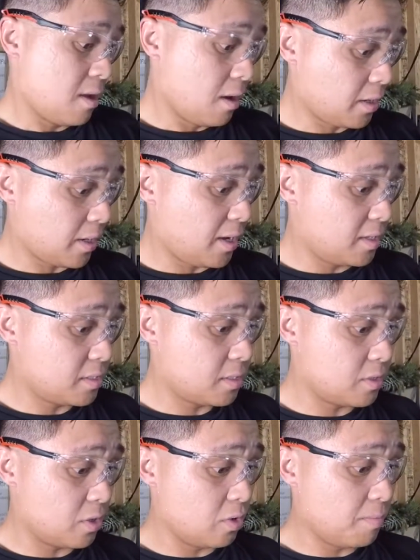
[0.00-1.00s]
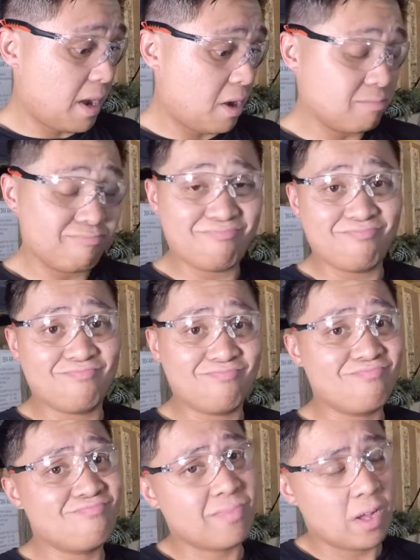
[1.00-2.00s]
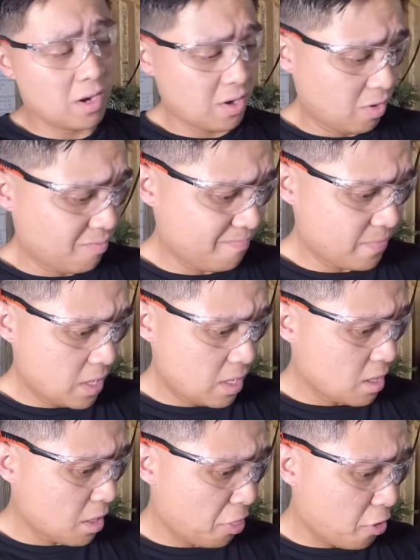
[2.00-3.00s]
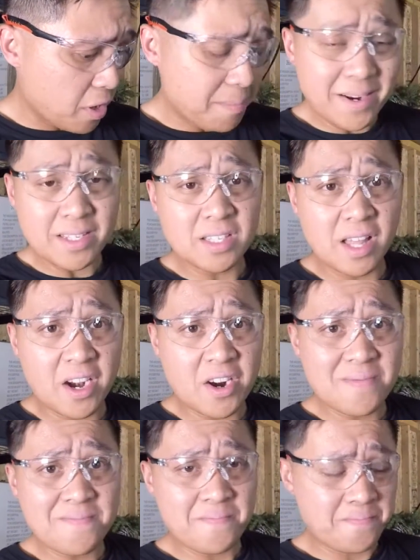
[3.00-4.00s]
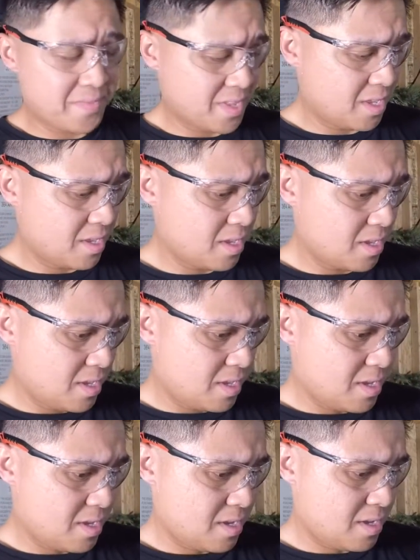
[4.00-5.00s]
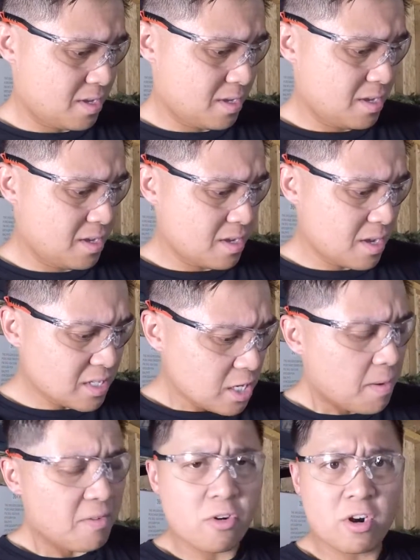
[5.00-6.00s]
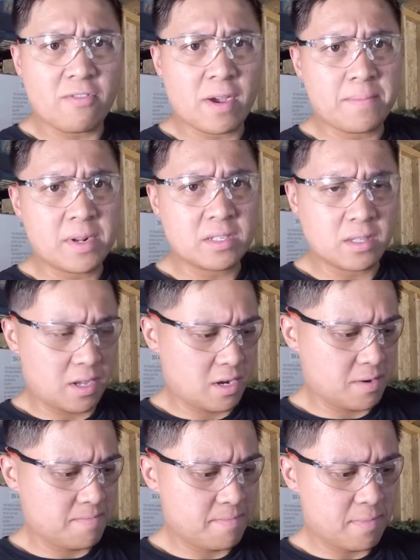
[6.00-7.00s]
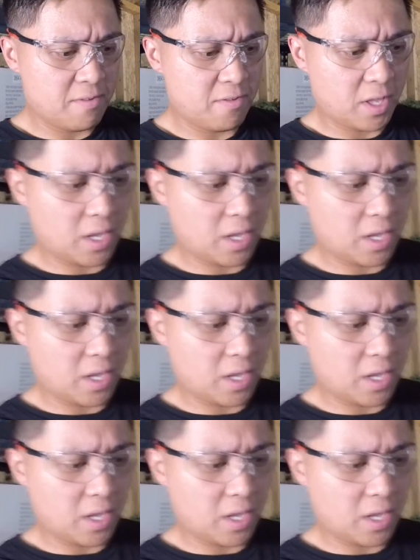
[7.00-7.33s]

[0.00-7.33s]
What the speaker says: Alright guys, so about, I don't know, 30 minutes later, I'd say about 45 minutes later, I finally